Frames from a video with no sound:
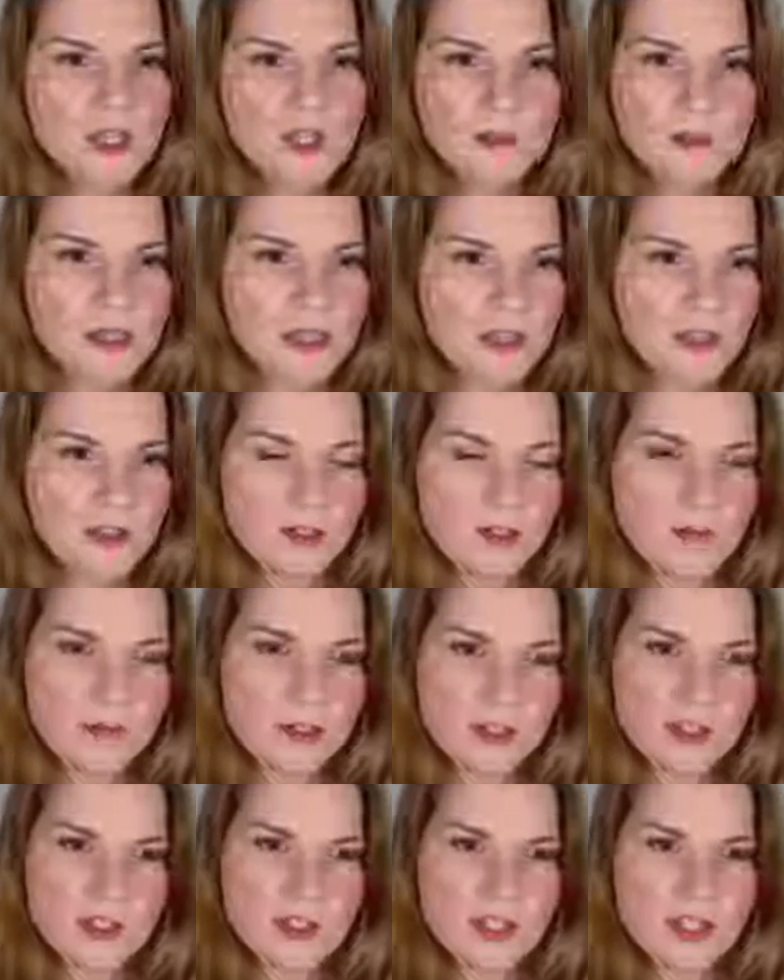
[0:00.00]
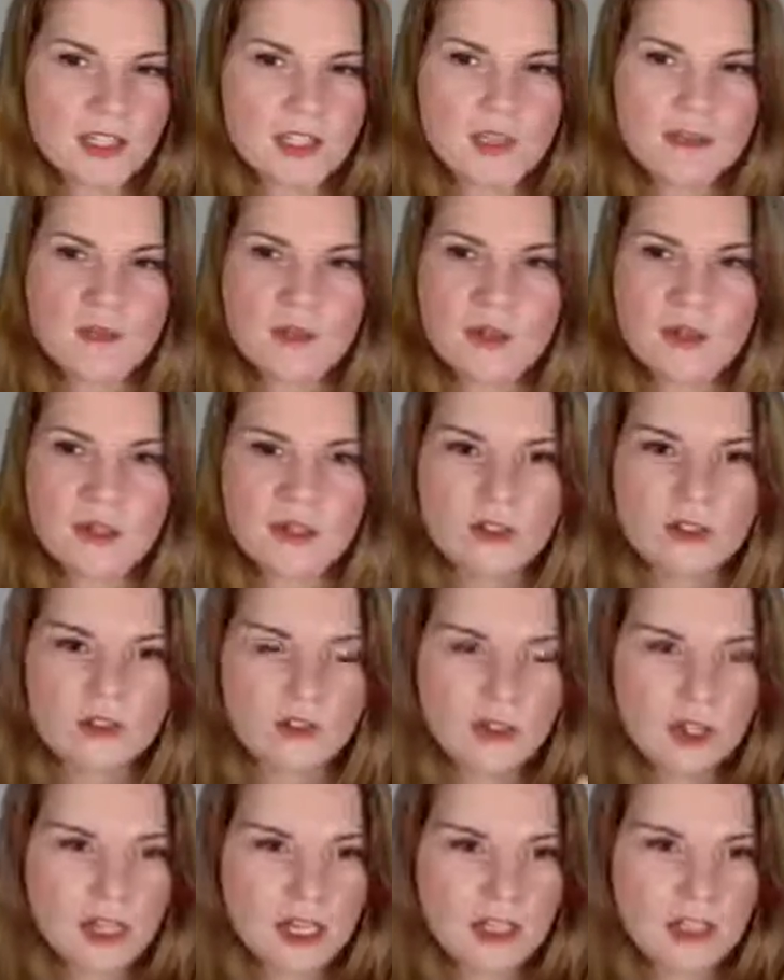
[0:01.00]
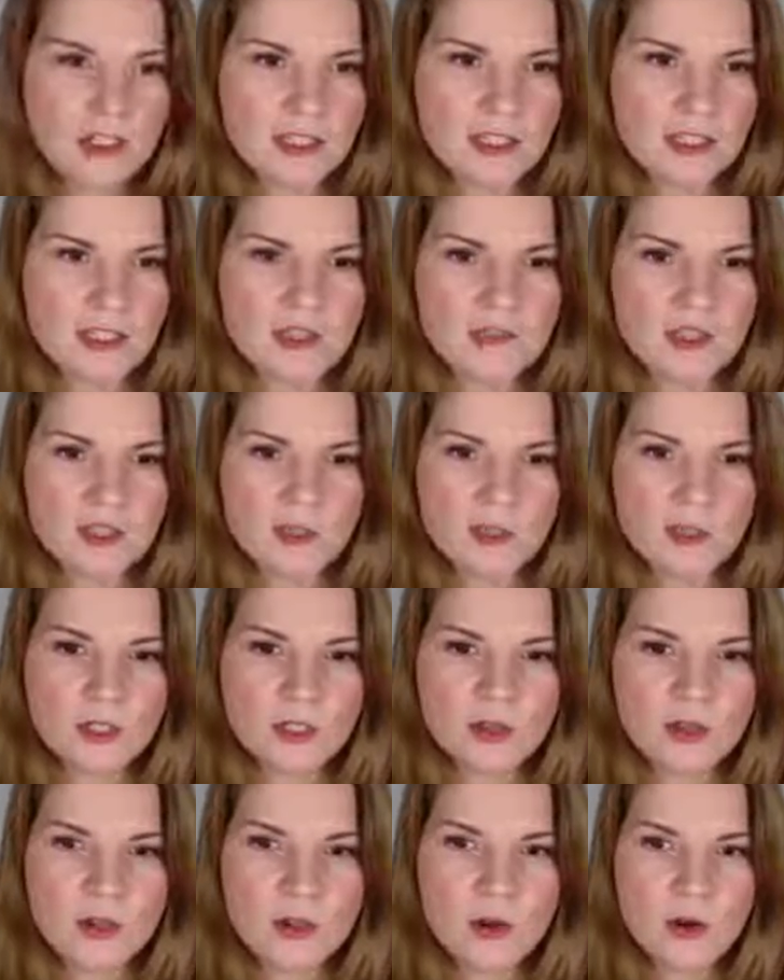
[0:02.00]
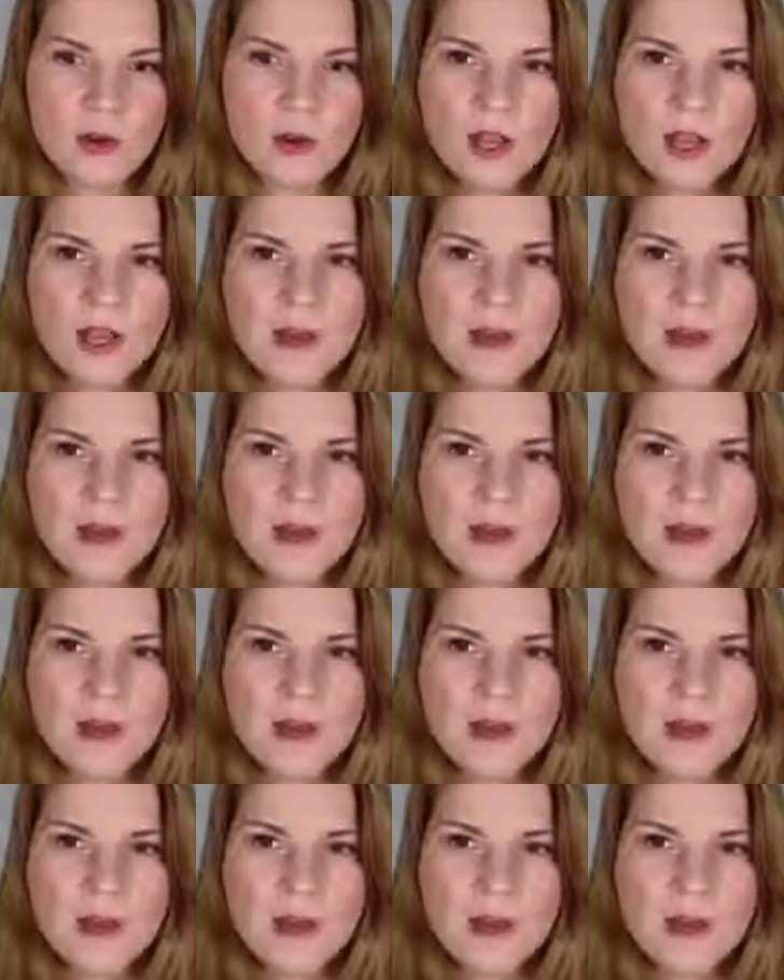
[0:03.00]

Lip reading: be a third-person testimonial or a case study of someone you know,